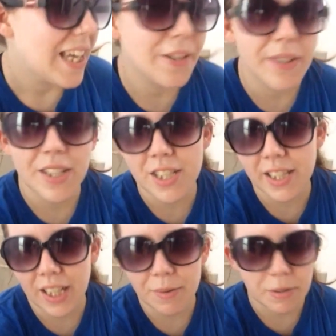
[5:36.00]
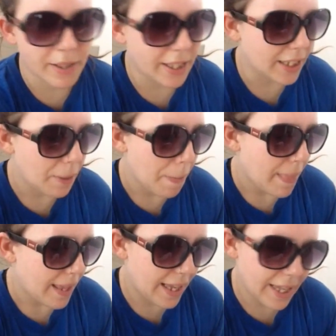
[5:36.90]
Anyway, she's like up to my neck,
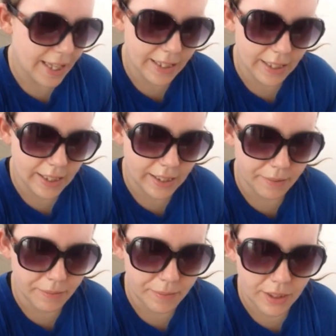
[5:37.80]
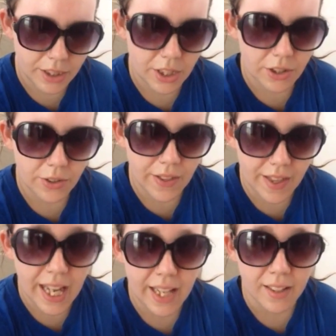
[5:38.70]
and um, so
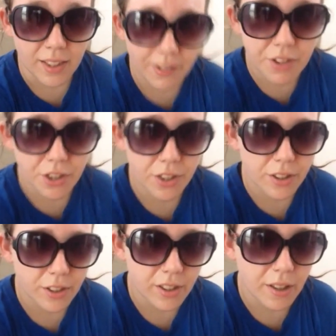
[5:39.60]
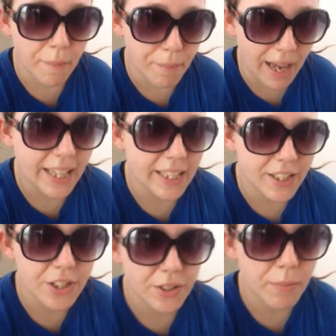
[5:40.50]
then I had to lift her back
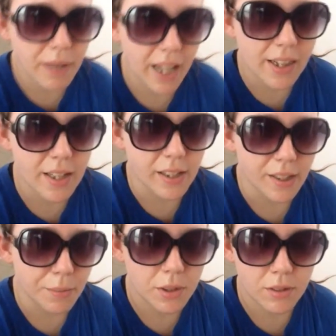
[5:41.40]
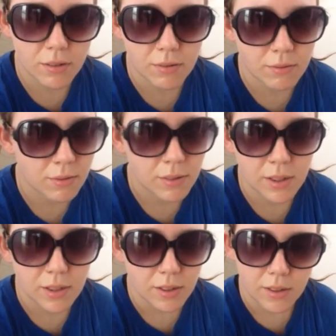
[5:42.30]
into the bathtub.
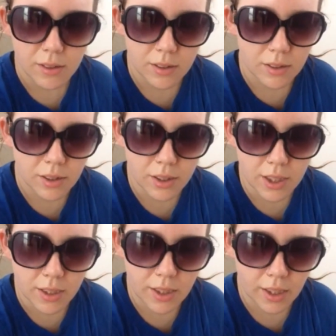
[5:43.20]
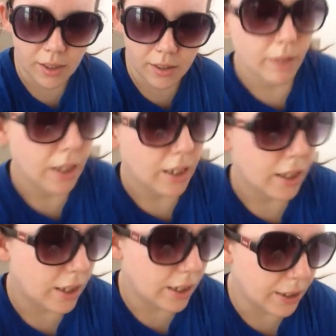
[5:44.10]
She's insane.
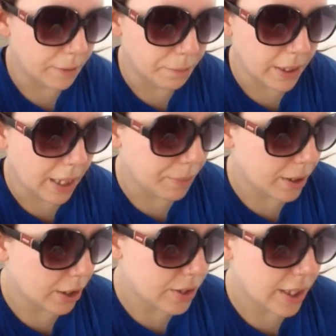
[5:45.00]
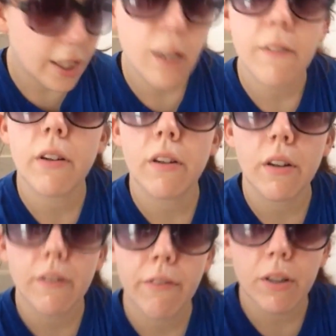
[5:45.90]
Um, but I'm gonna go take care of
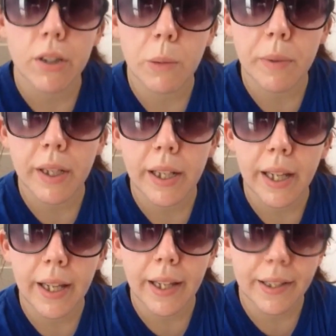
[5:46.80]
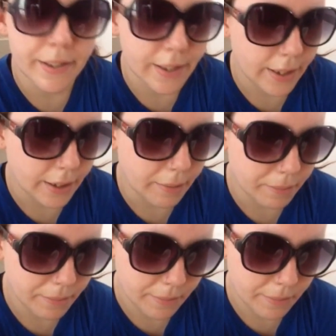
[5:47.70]
her for a little bit and. Um,